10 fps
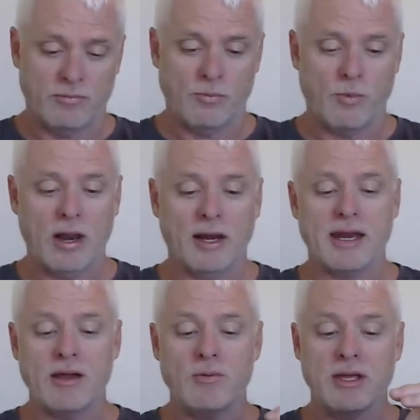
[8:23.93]
well in
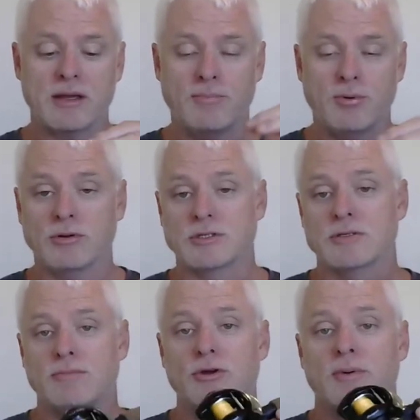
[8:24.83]
there where you can put
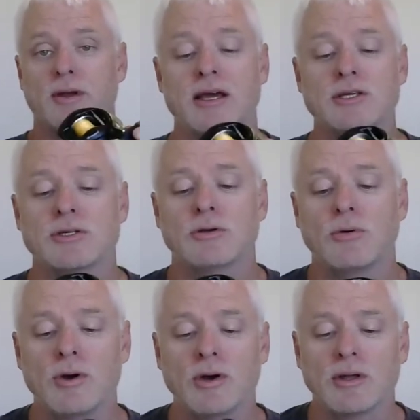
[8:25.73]
some lubrication
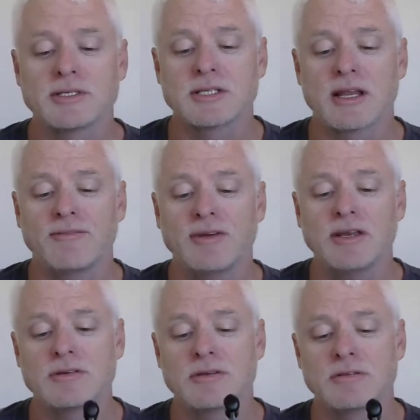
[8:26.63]
oil and stuff
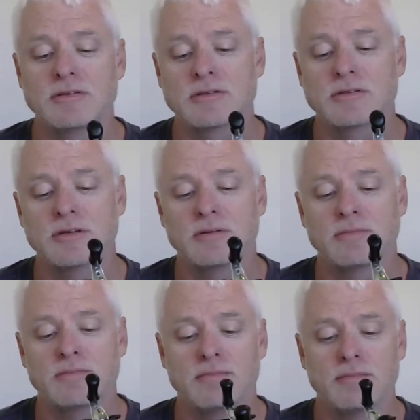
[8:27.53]
in to
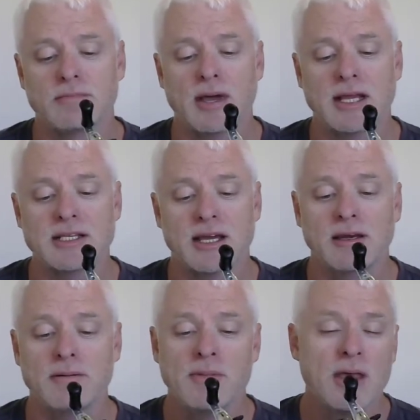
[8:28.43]

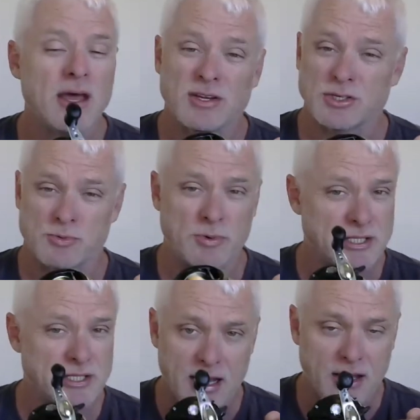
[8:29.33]
maintain them. Just
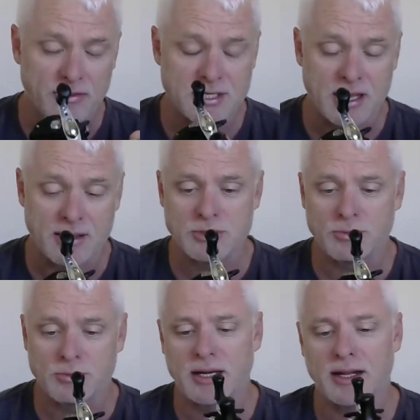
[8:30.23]
rinse them out the same as you
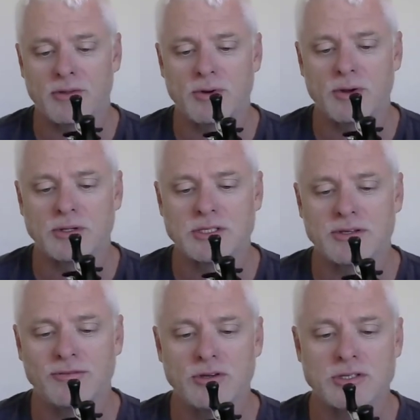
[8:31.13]
would any other reel once
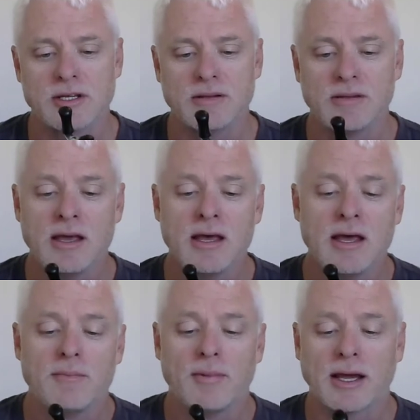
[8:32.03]
you've used it.
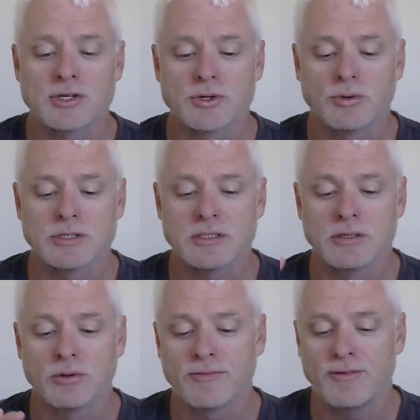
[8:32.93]
Make sure it's,
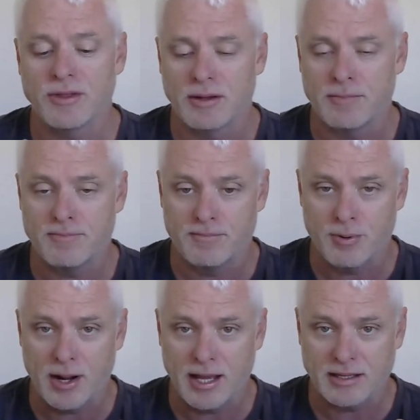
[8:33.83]
look for the
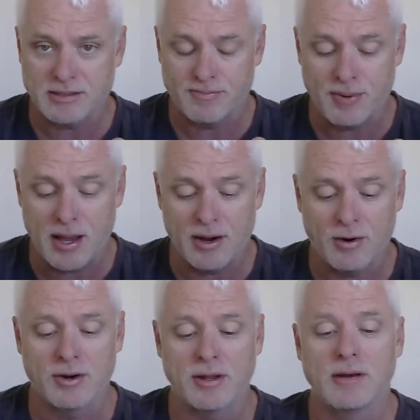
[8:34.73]
brakes part
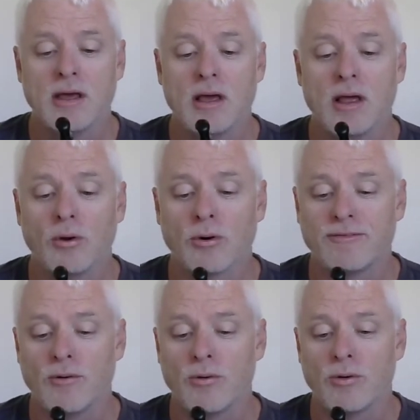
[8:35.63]
on it. Look
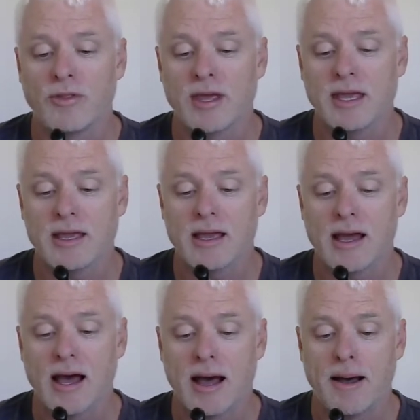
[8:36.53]
for the